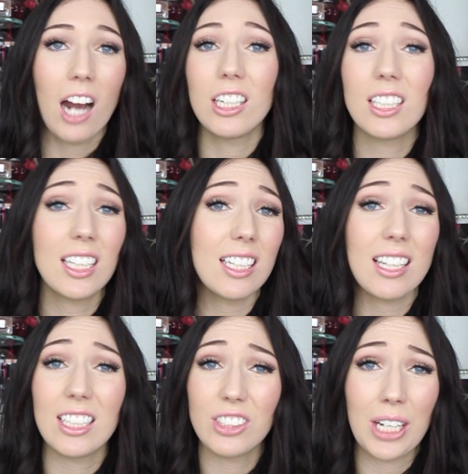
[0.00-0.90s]
and I think that
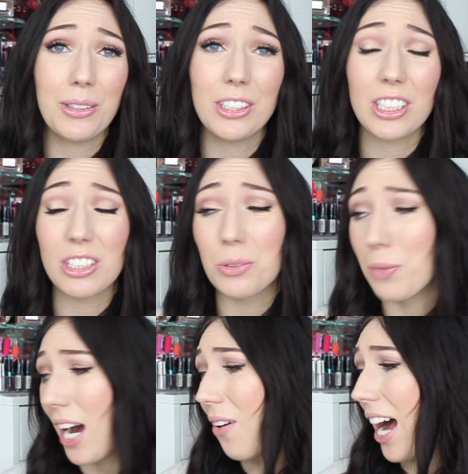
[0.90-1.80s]
they're so good as
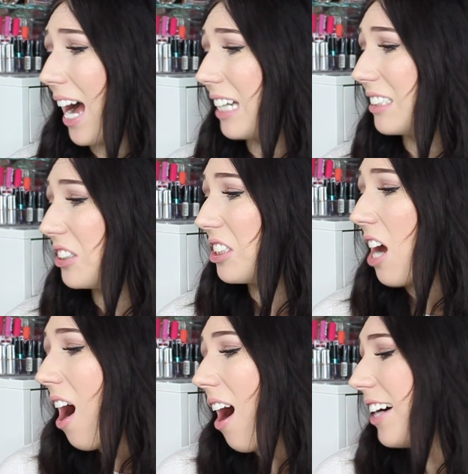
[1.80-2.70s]
well, and
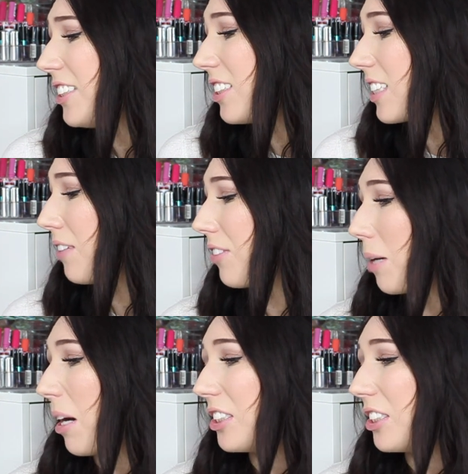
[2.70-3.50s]
I just love them.